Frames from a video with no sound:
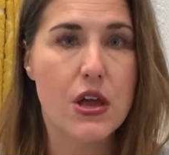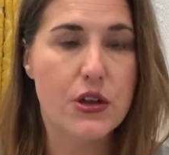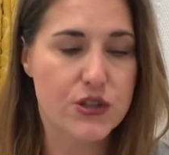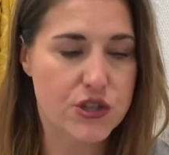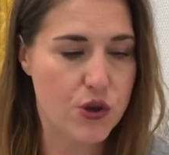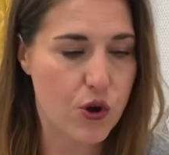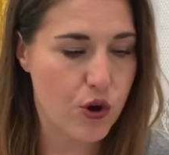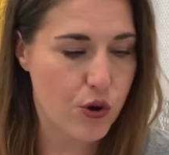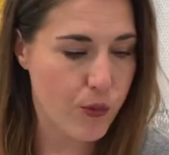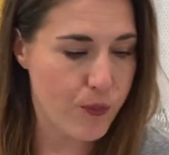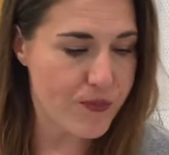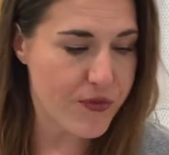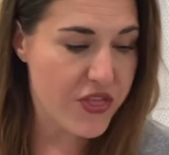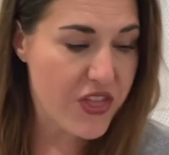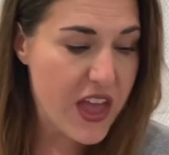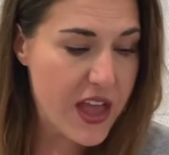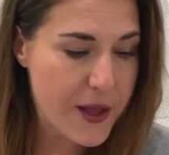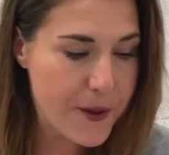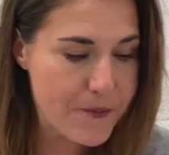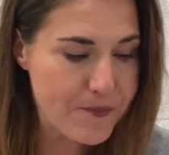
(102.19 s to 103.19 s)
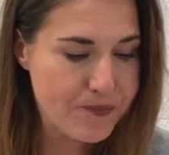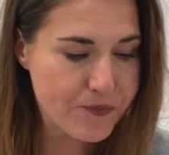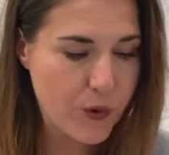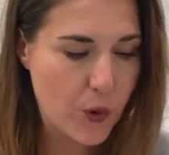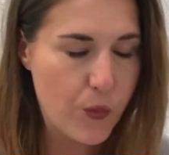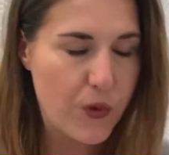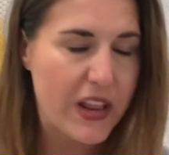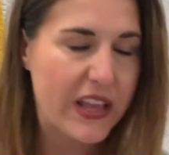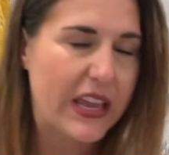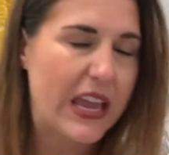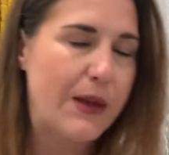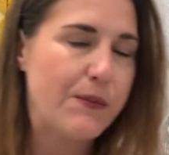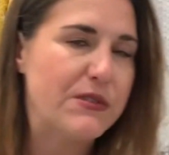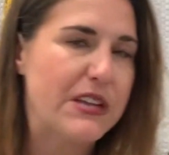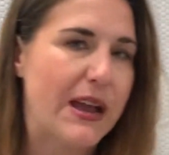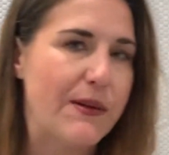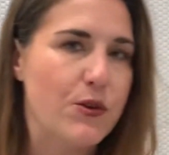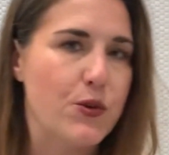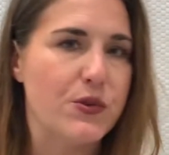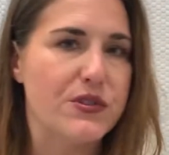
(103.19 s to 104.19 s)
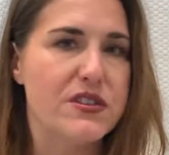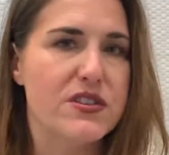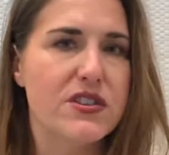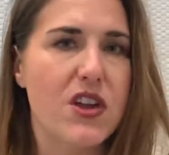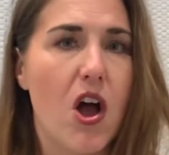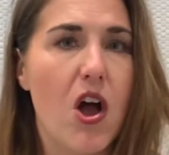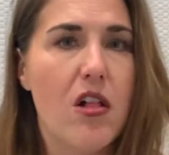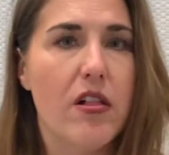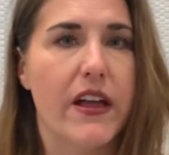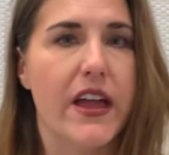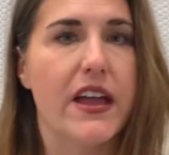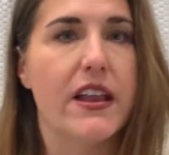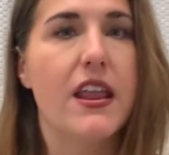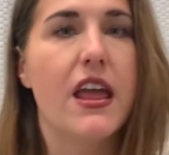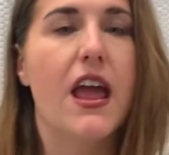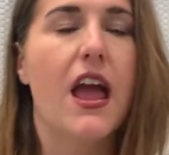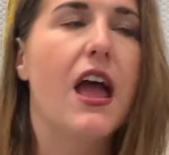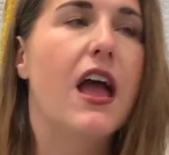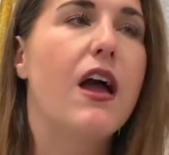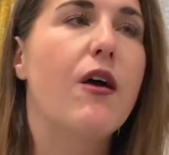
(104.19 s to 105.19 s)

So then when it came time to install it,